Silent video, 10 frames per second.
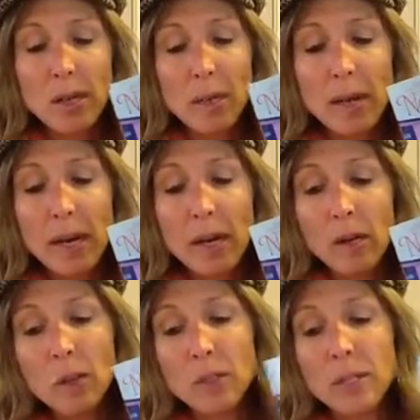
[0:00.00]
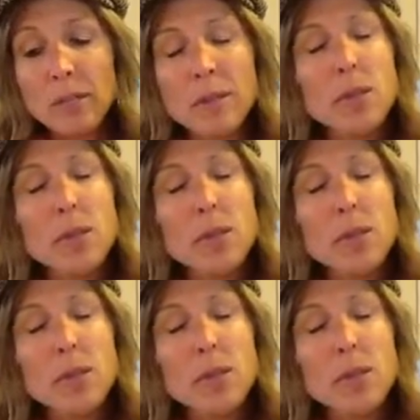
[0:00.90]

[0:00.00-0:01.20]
about